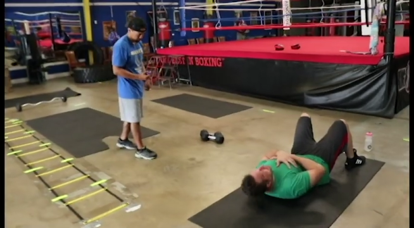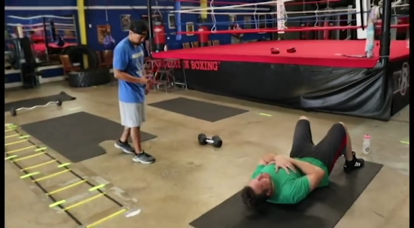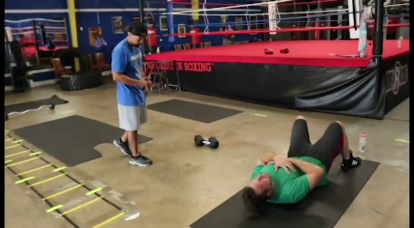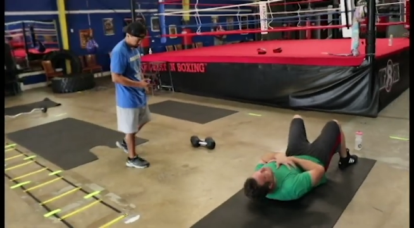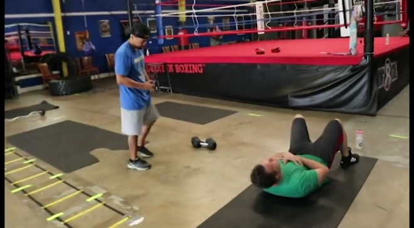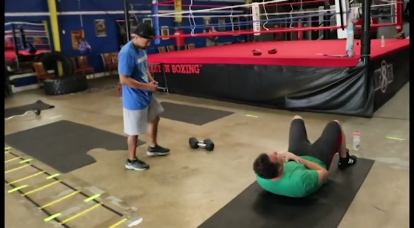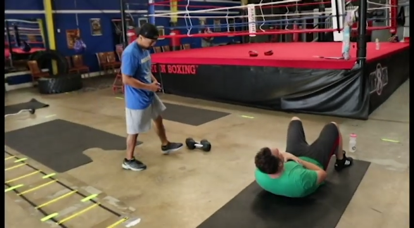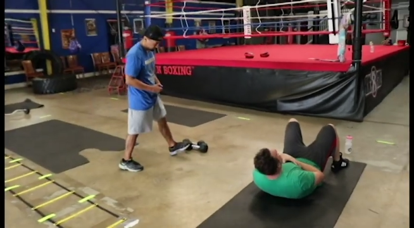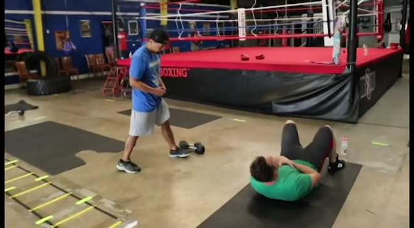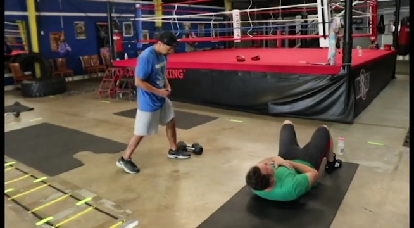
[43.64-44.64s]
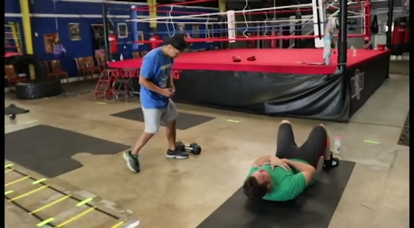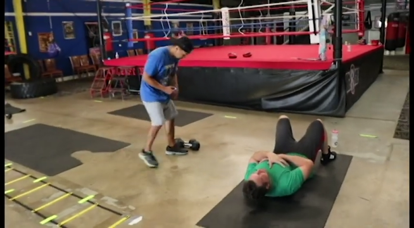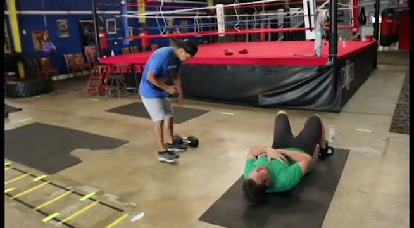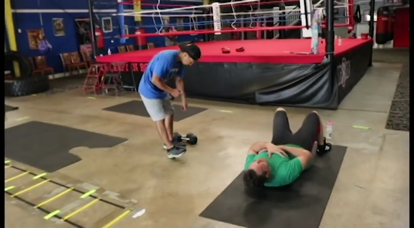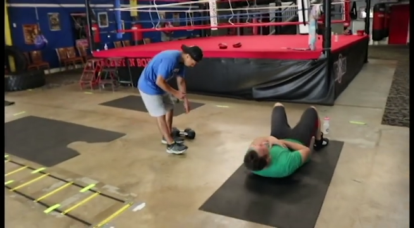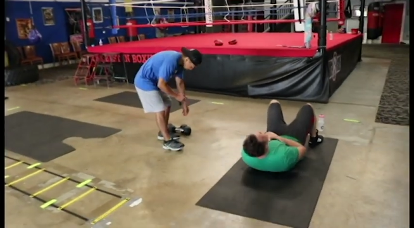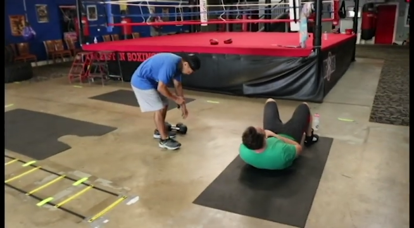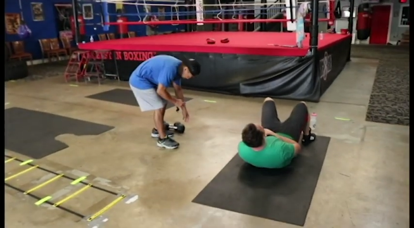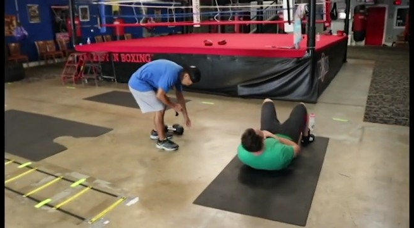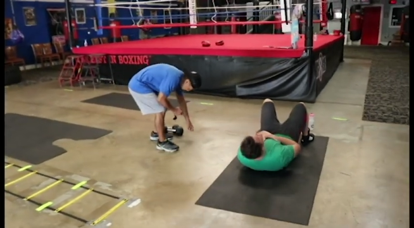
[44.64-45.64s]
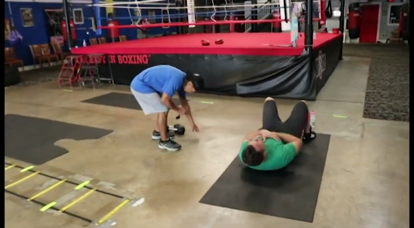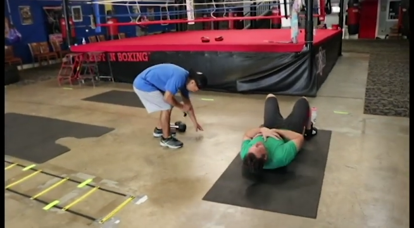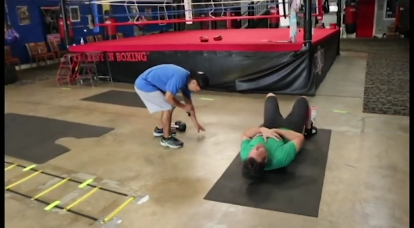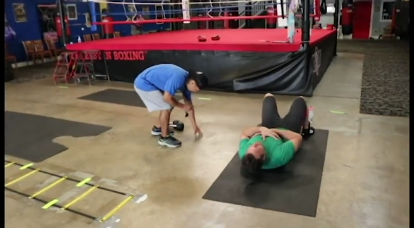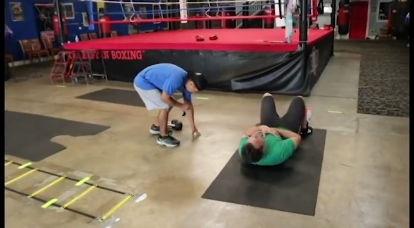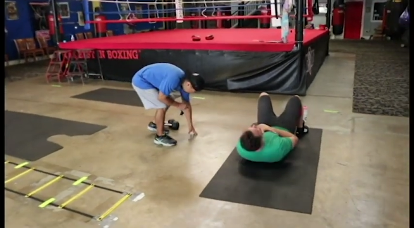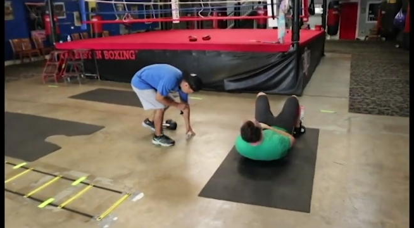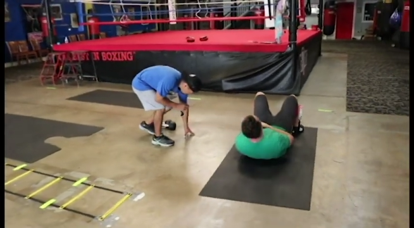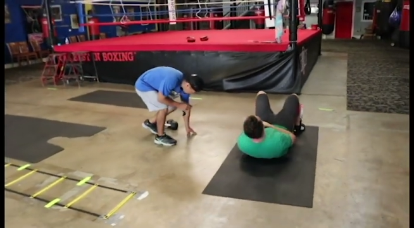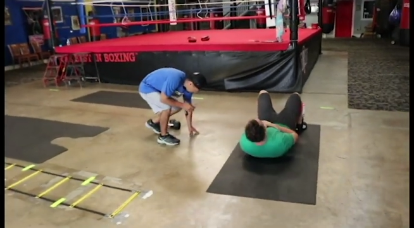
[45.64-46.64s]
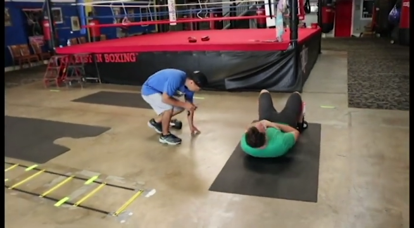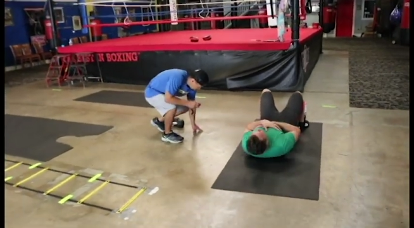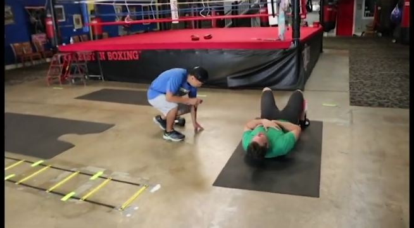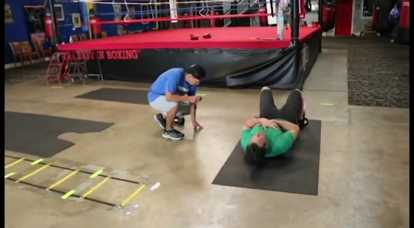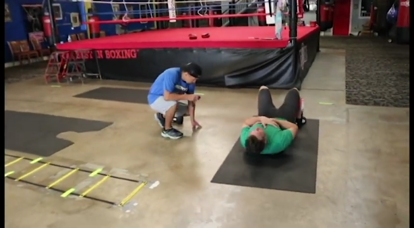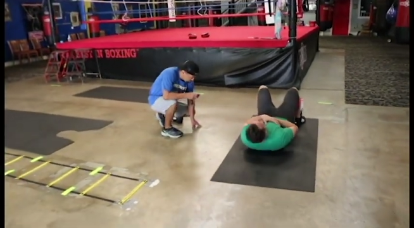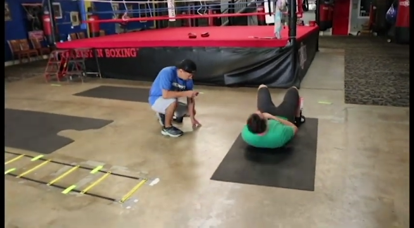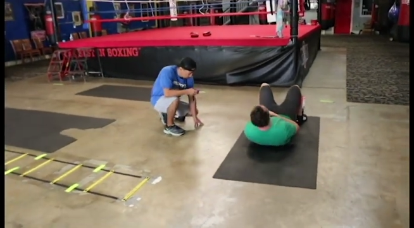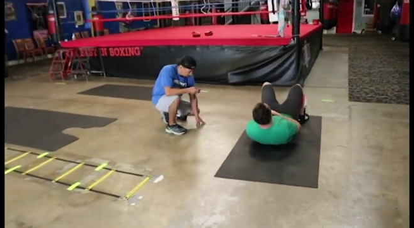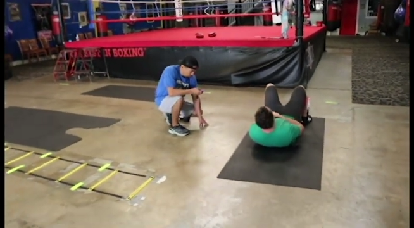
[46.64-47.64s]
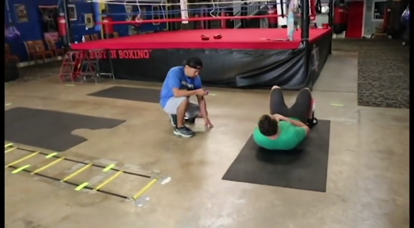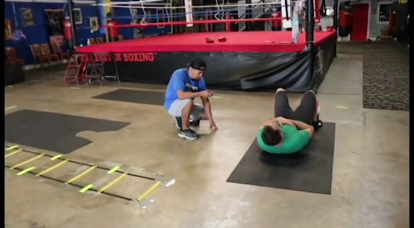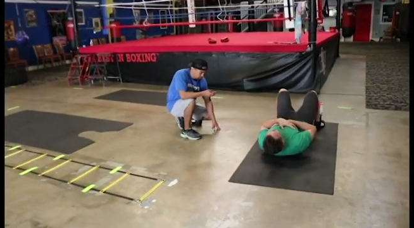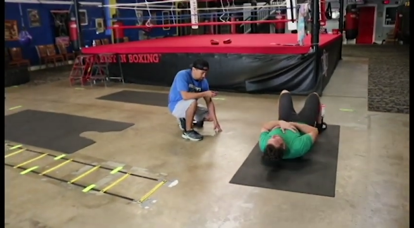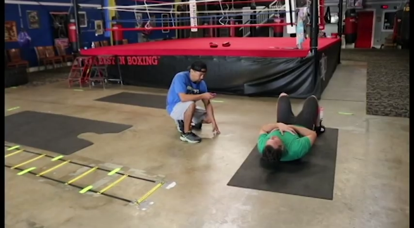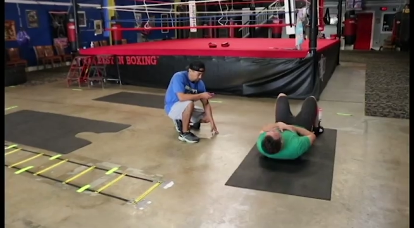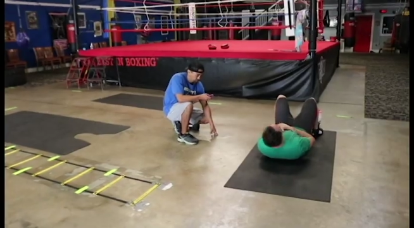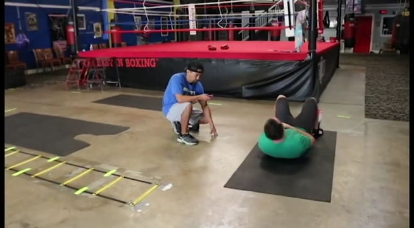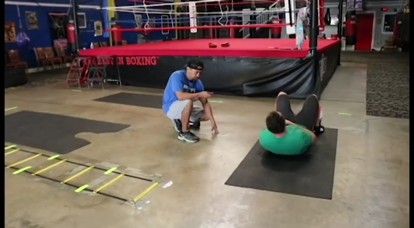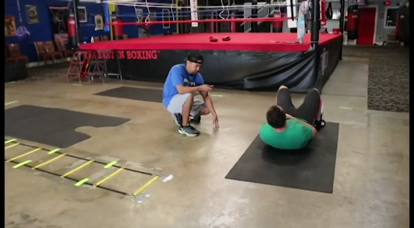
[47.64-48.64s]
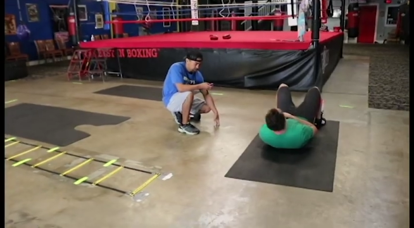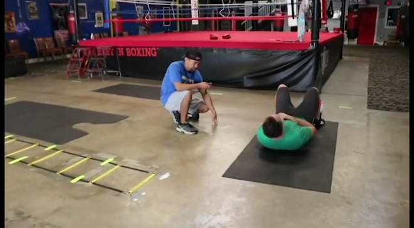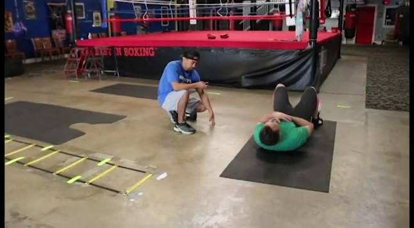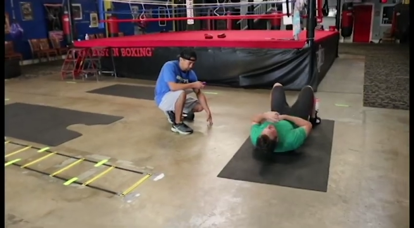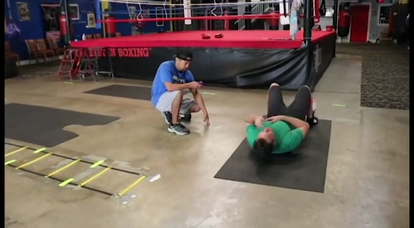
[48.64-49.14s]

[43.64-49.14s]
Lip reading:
Nobody's mouth can be seen.